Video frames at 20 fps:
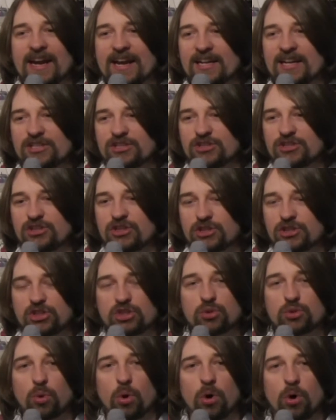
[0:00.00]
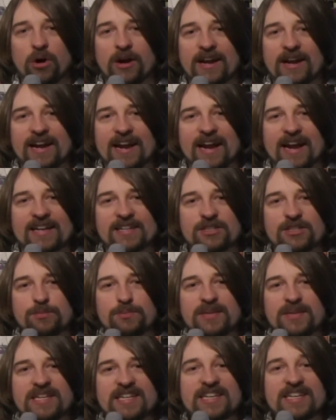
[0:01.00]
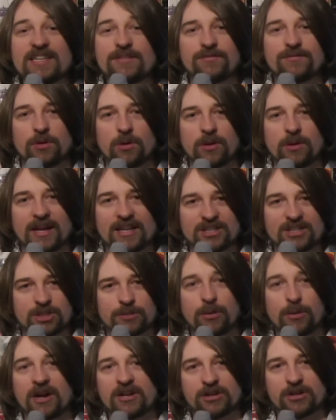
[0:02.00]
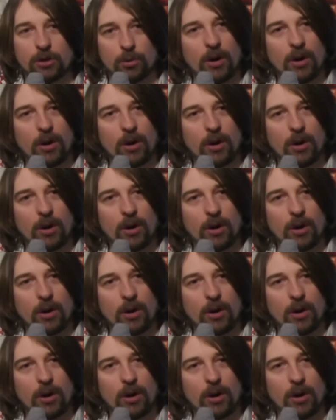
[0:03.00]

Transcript: is destroy and be evil and spread